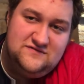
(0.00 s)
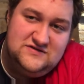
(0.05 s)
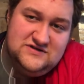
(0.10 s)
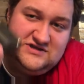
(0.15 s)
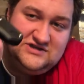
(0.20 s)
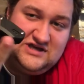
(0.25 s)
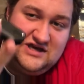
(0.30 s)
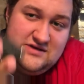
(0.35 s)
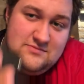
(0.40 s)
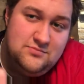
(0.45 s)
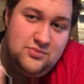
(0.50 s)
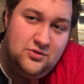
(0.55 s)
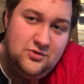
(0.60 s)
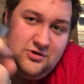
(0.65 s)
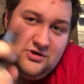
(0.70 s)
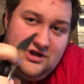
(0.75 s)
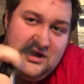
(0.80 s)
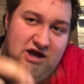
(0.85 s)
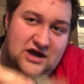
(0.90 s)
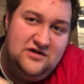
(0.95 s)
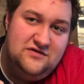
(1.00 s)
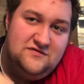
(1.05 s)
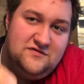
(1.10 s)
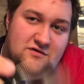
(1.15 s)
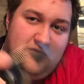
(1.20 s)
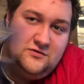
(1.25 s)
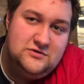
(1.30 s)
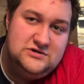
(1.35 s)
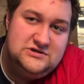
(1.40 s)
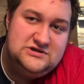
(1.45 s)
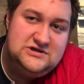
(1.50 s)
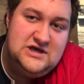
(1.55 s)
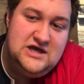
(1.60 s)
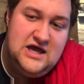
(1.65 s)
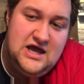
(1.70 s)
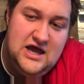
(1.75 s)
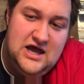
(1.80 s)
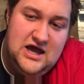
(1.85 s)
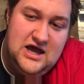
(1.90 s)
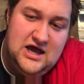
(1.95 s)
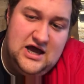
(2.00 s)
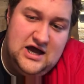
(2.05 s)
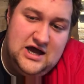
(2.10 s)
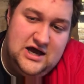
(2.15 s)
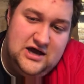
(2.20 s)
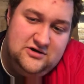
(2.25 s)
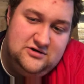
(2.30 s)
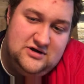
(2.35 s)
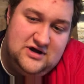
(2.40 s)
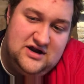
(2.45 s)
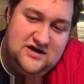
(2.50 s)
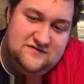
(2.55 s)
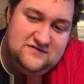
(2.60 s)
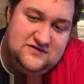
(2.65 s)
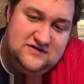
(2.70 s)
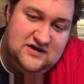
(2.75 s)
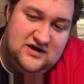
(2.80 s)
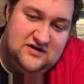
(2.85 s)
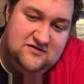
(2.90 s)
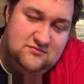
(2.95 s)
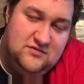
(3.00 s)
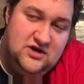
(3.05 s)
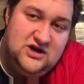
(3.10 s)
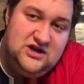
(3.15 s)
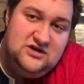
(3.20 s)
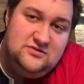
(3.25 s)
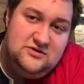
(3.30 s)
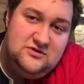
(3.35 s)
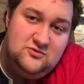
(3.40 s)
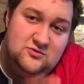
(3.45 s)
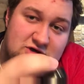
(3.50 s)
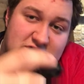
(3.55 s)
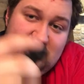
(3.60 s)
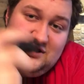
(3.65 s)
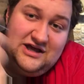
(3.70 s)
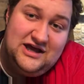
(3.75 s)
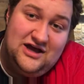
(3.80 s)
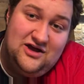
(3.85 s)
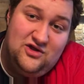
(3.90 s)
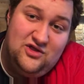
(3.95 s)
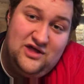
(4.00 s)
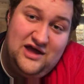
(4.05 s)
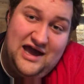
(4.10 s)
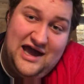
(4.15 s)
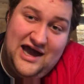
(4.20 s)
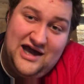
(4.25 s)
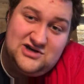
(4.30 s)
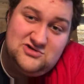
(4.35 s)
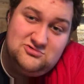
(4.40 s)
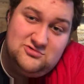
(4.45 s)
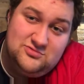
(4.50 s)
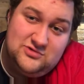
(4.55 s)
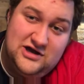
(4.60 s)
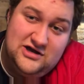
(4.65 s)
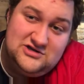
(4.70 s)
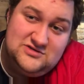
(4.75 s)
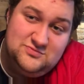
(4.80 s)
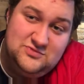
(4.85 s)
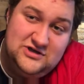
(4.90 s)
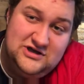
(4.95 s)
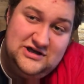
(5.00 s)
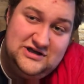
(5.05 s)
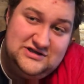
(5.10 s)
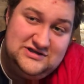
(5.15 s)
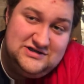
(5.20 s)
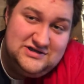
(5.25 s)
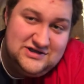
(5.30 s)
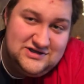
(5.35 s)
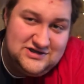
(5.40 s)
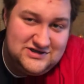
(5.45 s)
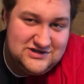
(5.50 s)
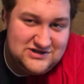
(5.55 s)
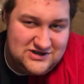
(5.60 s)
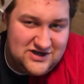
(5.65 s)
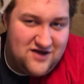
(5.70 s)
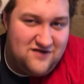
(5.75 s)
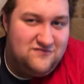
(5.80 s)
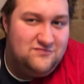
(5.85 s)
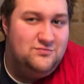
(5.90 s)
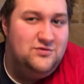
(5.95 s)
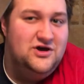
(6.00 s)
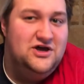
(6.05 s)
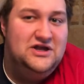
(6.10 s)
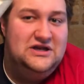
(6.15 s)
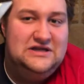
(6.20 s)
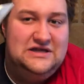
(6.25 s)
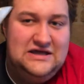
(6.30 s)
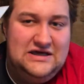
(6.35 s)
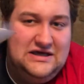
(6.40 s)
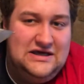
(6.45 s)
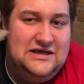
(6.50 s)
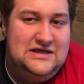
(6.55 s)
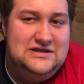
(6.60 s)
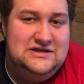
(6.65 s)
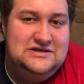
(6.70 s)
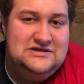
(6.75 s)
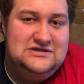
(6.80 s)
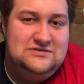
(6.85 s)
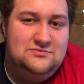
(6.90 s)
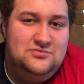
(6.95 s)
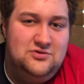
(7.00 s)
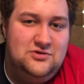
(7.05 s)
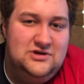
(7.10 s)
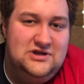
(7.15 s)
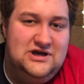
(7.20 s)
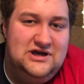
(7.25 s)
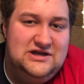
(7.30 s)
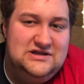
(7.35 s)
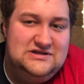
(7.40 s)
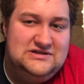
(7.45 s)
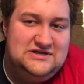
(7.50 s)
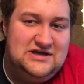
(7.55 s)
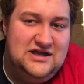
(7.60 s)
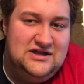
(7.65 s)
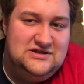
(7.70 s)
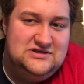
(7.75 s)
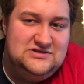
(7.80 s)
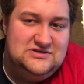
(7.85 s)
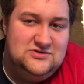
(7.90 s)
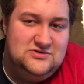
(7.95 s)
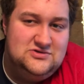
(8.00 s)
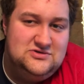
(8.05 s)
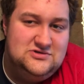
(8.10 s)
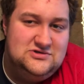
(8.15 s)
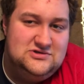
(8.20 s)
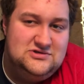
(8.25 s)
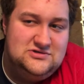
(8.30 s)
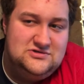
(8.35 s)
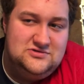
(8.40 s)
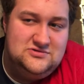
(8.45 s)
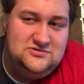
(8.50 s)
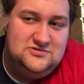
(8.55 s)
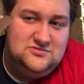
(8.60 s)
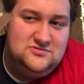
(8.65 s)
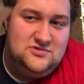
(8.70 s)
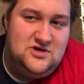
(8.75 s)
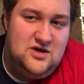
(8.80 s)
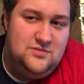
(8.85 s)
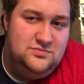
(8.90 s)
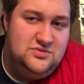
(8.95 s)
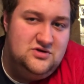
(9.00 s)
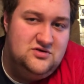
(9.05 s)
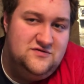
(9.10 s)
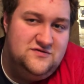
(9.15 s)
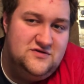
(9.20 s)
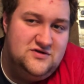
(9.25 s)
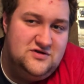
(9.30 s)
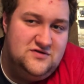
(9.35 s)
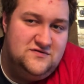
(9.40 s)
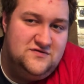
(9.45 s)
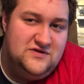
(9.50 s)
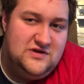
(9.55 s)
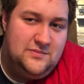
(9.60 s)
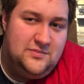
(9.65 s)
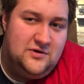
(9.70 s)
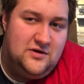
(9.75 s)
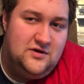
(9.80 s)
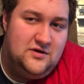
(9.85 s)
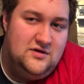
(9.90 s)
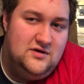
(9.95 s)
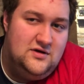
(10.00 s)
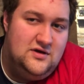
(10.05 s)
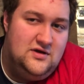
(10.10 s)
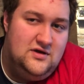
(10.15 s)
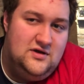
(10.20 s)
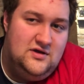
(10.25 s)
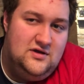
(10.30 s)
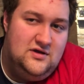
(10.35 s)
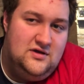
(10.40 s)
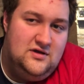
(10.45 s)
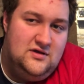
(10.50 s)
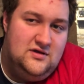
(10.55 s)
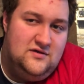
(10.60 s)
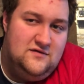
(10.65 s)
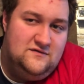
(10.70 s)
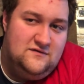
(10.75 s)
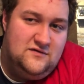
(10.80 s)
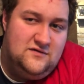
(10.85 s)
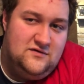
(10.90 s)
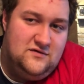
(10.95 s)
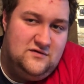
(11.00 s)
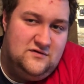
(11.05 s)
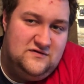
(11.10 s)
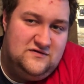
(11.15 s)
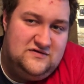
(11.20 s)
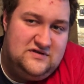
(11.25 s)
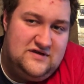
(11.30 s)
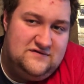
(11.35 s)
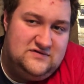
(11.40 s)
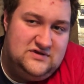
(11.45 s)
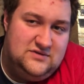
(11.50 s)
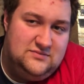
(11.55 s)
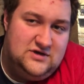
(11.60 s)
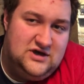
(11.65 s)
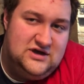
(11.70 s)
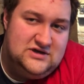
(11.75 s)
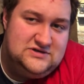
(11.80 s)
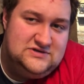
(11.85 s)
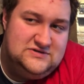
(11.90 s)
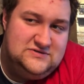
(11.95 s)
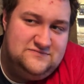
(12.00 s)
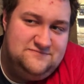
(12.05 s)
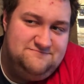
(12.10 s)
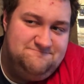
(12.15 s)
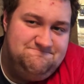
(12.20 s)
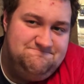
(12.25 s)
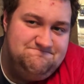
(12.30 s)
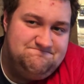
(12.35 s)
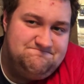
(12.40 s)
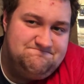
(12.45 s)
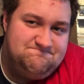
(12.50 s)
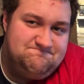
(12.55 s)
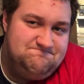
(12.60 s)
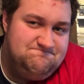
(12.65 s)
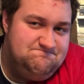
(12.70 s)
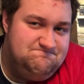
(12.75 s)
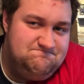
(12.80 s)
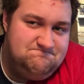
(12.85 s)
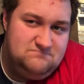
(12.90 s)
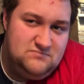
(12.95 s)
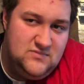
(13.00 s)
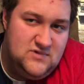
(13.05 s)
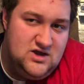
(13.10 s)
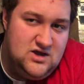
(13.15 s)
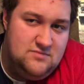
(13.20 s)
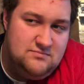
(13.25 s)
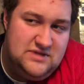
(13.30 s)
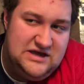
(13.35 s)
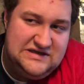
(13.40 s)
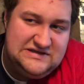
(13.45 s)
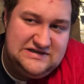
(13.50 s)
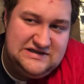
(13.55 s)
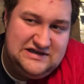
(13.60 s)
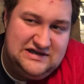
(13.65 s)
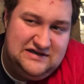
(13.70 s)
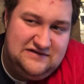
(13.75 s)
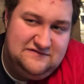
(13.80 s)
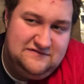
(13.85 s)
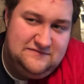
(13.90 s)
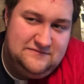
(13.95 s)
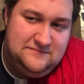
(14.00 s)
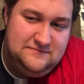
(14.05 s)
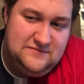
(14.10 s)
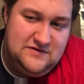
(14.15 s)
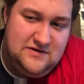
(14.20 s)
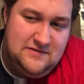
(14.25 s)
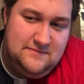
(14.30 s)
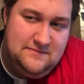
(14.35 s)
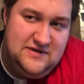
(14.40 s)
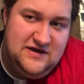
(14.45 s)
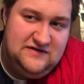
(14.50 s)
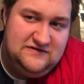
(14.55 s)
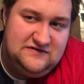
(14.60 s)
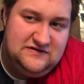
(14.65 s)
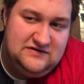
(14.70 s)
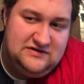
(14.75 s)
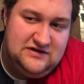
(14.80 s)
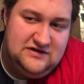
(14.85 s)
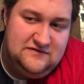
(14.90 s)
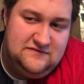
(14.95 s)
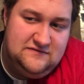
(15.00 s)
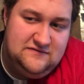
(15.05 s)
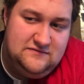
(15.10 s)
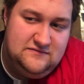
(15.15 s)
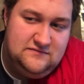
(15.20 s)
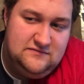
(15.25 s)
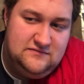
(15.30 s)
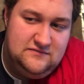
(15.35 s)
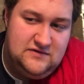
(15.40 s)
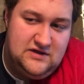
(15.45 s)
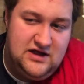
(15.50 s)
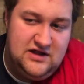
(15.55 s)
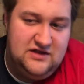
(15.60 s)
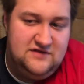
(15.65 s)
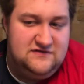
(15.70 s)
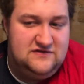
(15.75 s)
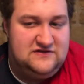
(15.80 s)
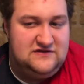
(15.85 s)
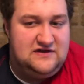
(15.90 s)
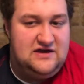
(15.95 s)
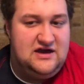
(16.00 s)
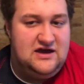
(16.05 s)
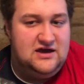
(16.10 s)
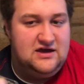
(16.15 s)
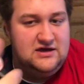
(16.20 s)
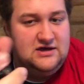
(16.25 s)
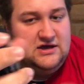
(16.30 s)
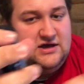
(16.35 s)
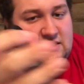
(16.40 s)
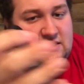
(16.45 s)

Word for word: This is the import line, of course. I do not have the kind of money to be wheeling out actual Brous Blades stuff, but this import line Silent Soldier is a beautiful little flipper for 70 bucks. Amazing knife. Amazing knife. I love this guy.